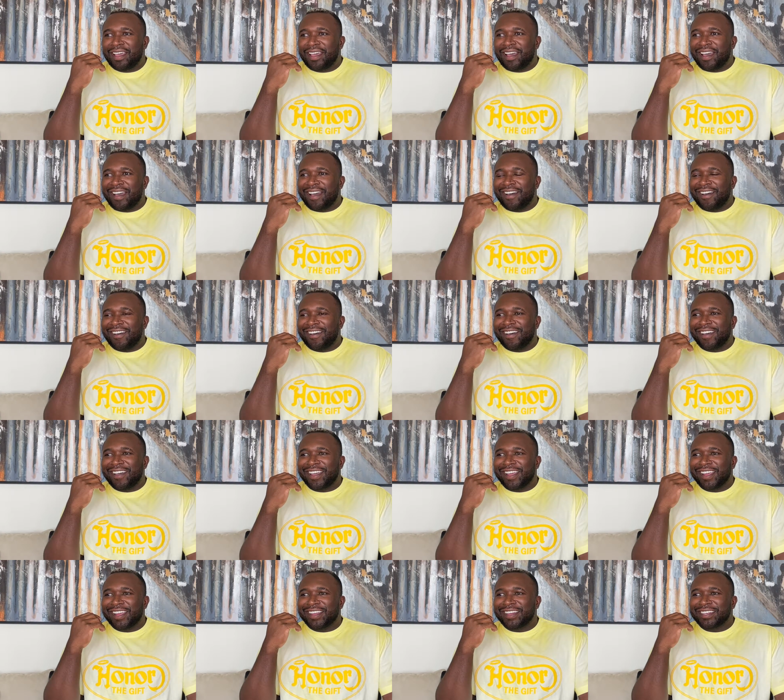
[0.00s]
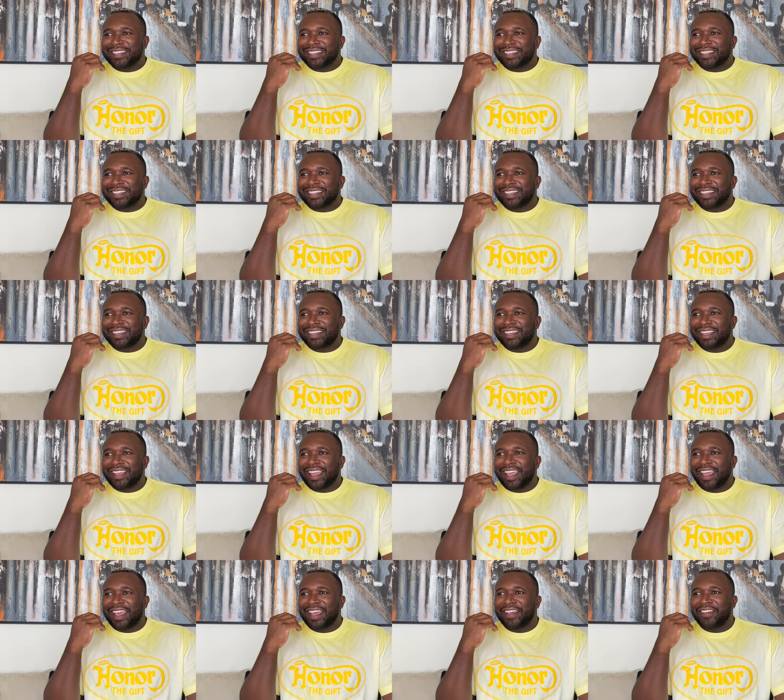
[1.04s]
Uh, and
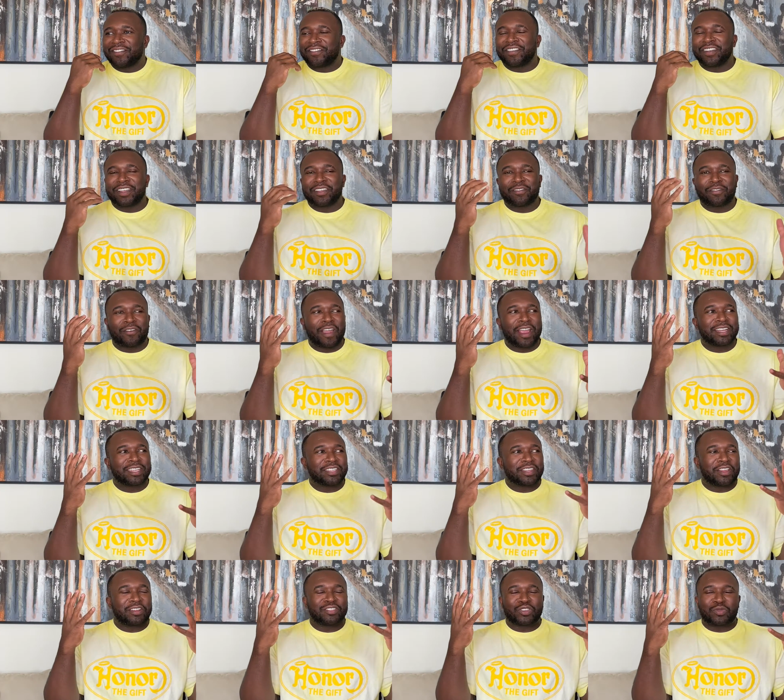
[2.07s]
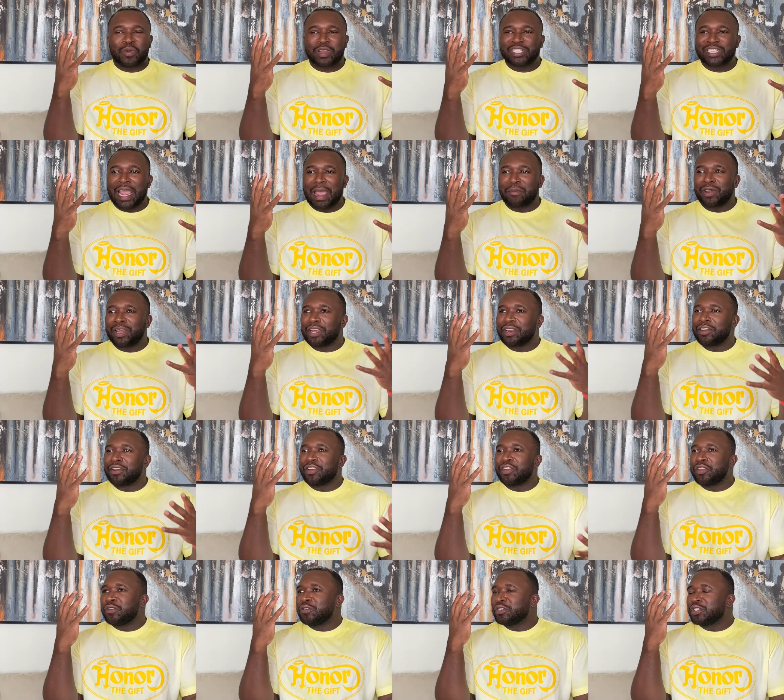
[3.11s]
yeah, feeling frantic. There's so much happening in the
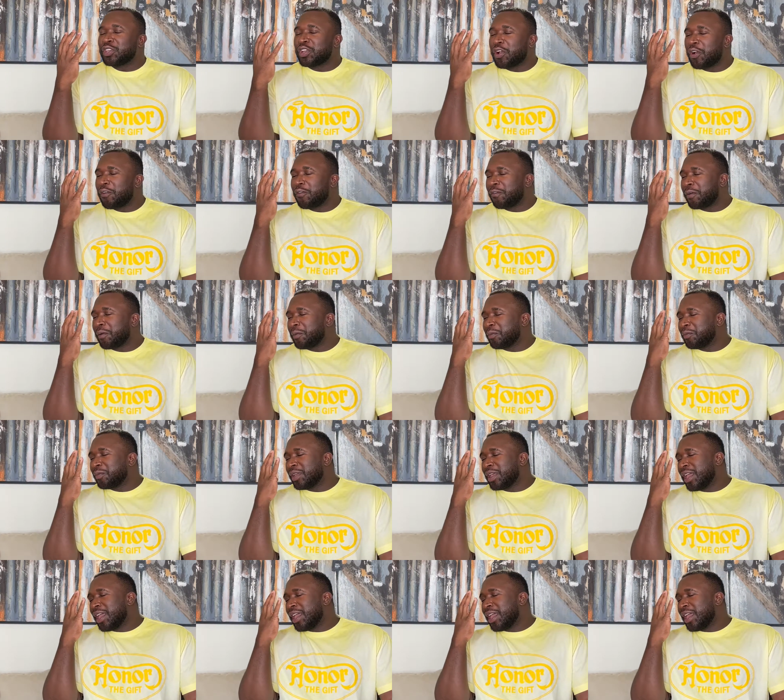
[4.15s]
news. You go from